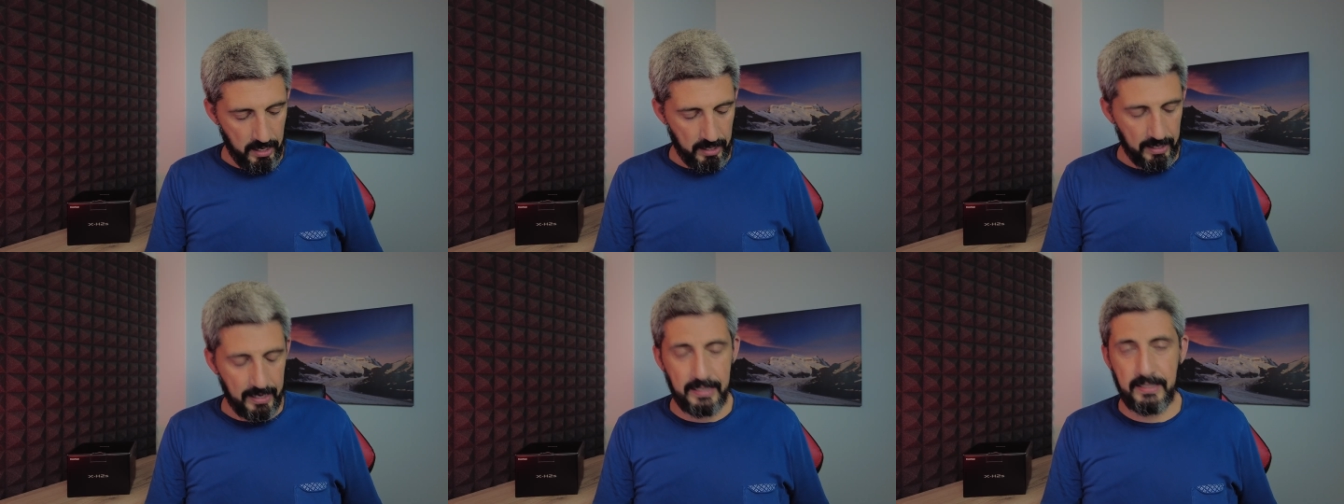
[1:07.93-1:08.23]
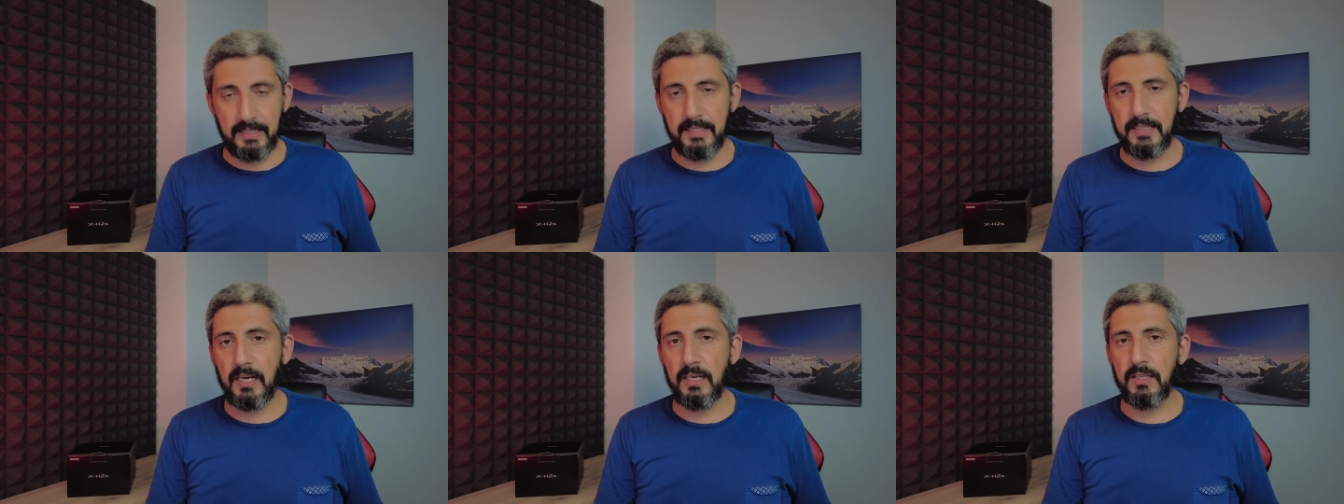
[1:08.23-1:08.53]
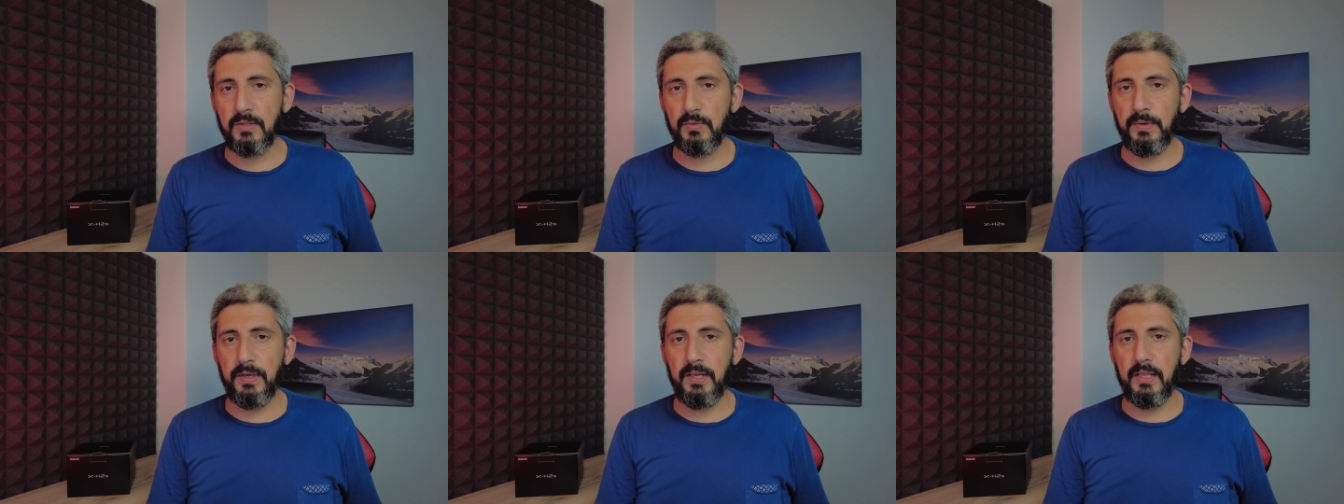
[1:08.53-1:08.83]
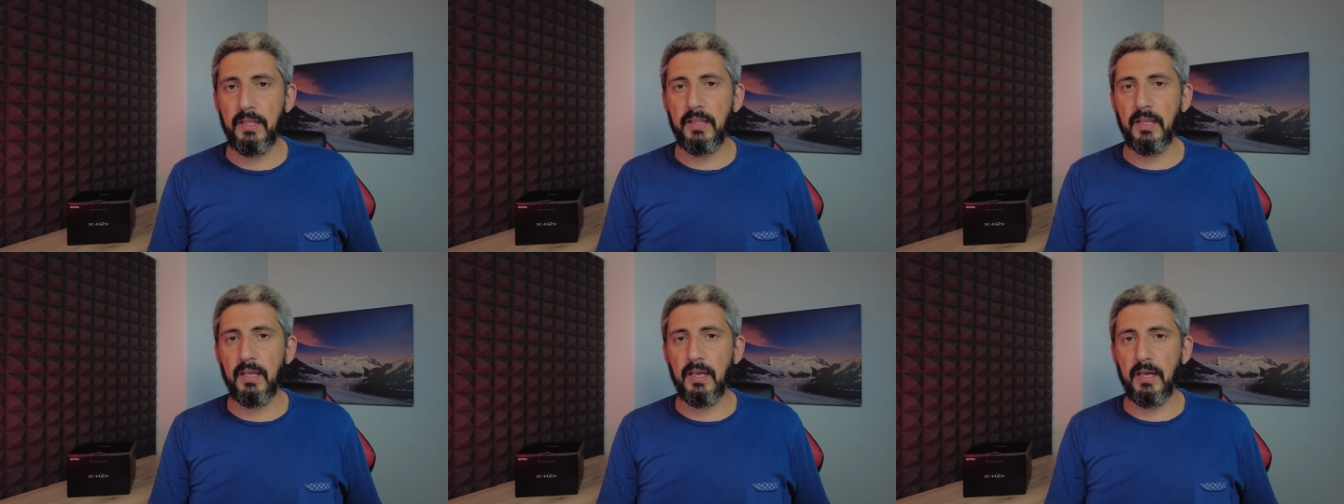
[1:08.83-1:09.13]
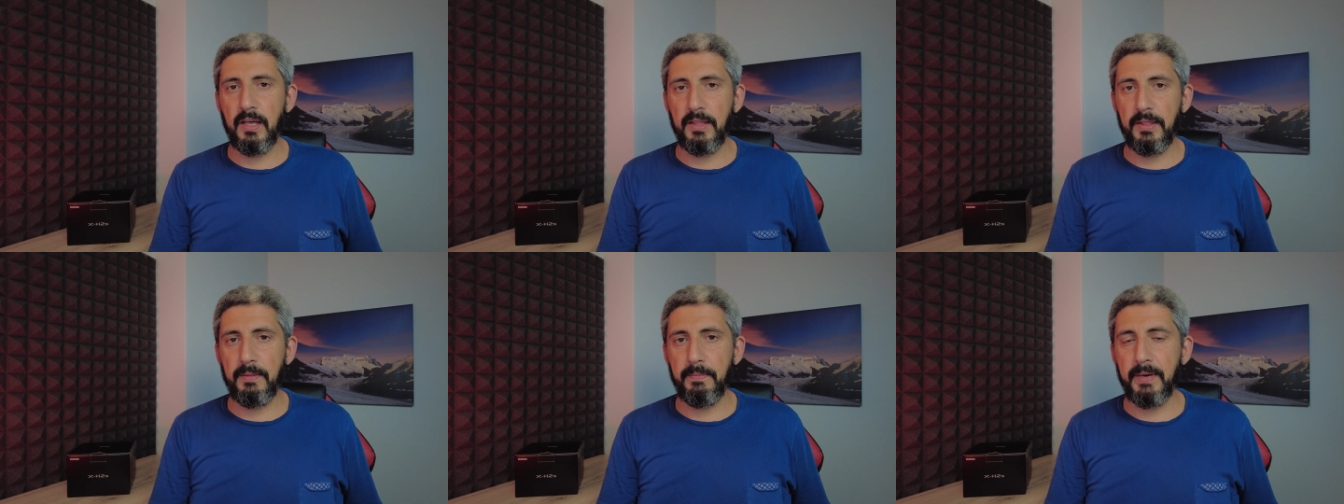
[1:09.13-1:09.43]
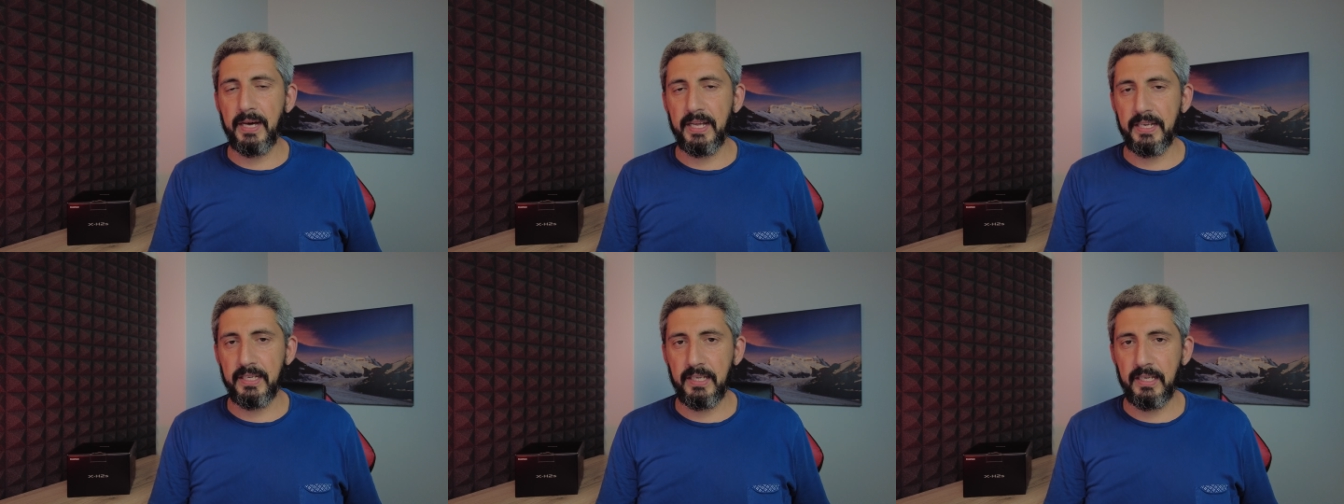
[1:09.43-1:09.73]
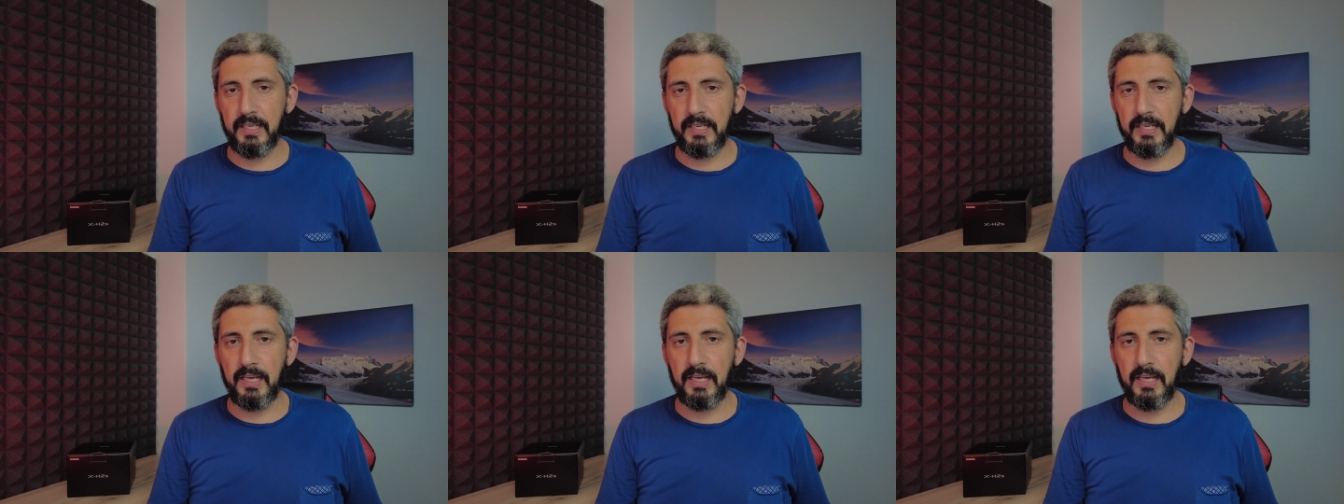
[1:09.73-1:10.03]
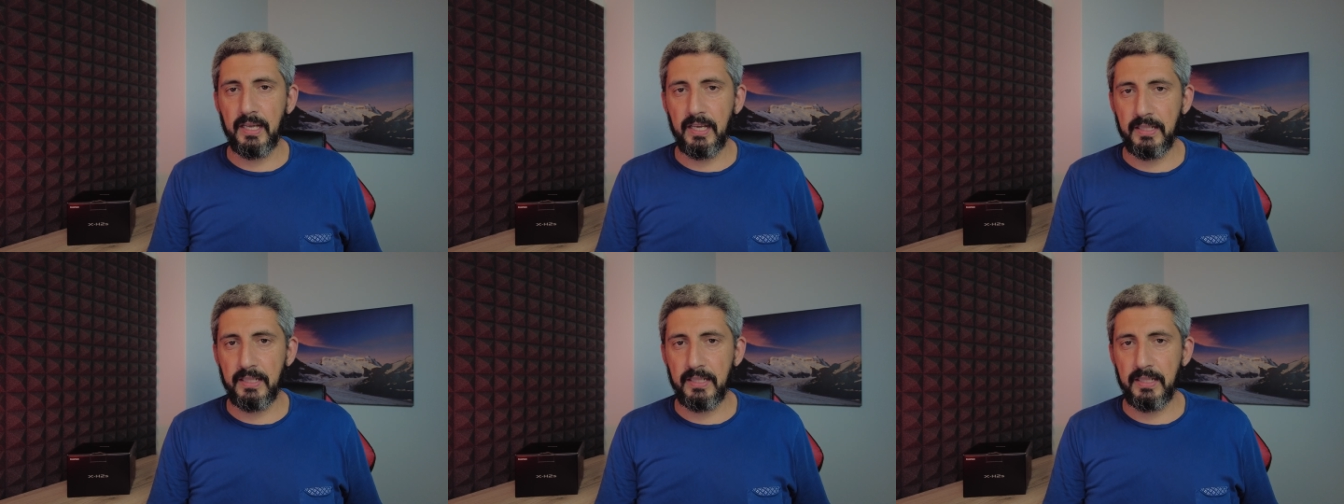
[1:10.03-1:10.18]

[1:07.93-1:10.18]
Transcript: Let's start with the body